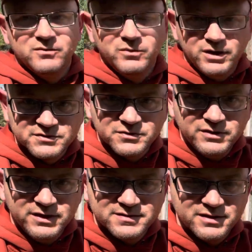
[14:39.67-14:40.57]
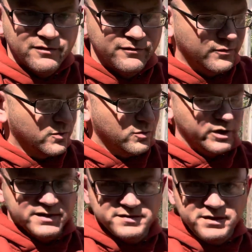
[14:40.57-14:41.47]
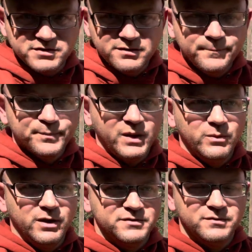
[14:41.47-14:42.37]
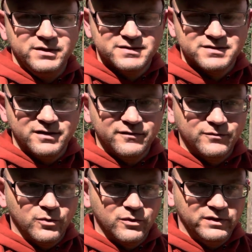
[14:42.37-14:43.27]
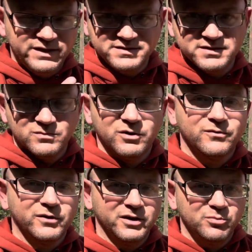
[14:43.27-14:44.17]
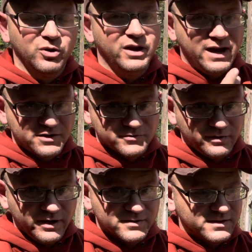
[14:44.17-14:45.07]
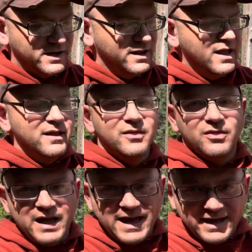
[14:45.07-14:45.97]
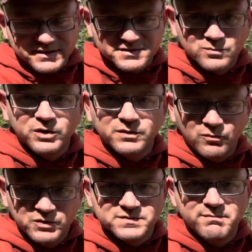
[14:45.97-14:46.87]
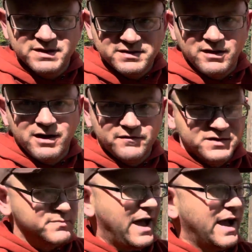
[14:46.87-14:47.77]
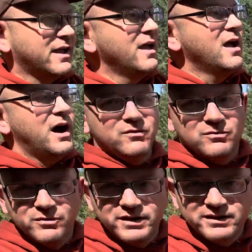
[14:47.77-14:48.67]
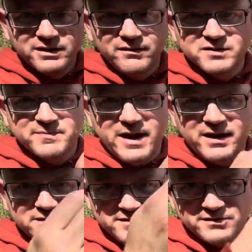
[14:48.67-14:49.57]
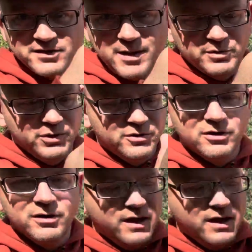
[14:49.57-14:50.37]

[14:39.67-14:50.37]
we also need stuff for organization, and we also need stuff for late season, where if we're going to put extra layers on. That's what's missing off this pack. I really love this pack because it's a top loader.